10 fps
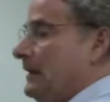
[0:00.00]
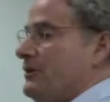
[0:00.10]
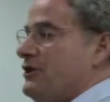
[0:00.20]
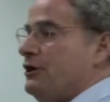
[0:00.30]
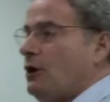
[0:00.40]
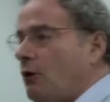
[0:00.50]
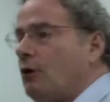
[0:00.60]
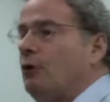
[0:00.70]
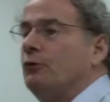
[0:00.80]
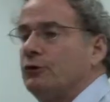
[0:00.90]
The
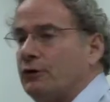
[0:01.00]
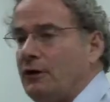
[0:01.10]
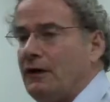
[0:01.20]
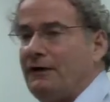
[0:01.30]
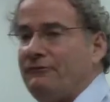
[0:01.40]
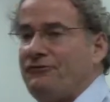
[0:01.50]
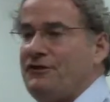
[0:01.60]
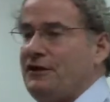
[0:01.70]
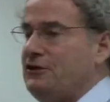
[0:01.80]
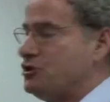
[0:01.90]
co-owner of
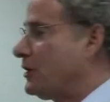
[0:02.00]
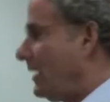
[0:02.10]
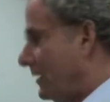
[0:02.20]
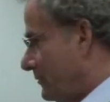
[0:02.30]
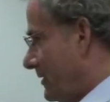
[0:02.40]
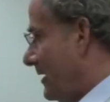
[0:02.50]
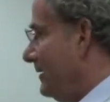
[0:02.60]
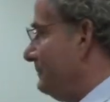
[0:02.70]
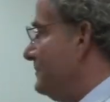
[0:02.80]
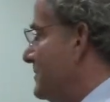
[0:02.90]
the Chicago
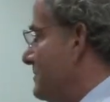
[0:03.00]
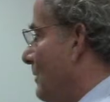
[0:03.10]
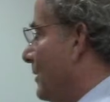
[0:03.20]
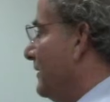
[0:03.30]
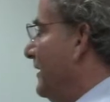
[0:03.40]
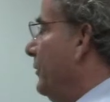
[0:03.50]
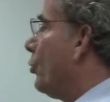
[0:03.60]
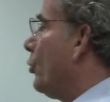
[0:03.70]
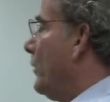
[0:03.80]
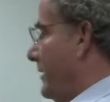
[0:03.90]
Cubs,
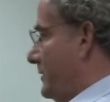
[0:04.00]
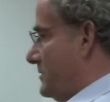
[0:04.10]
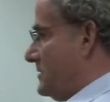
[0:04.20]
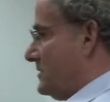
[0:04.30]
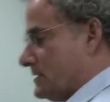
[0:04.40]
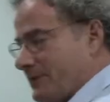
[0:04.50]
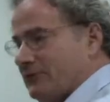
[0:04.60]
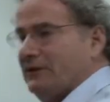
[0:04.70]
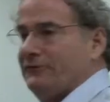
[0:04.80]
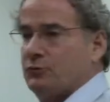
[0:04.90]
Marlene Ricketts, doesn't
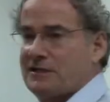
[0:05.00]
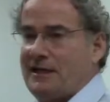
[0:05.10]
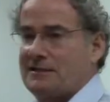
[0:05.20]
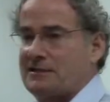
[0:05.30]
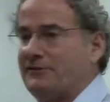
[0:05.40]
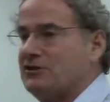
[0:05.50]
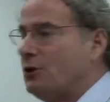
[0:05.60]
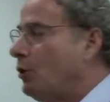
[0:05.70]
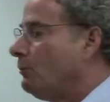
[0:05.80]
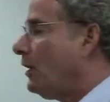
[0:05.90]
even live in Wisconsin, lives in
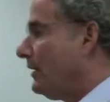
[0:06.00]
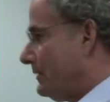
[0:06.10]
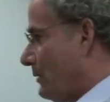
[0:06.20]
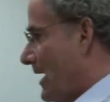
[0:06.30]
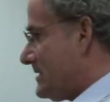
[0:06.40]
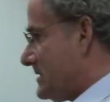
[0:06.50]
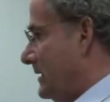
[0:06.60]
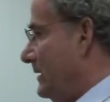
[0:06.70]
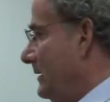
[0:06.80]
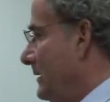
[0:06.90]
Omaha,
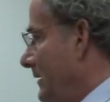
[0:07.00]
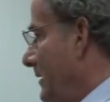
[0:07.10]
Nebraska,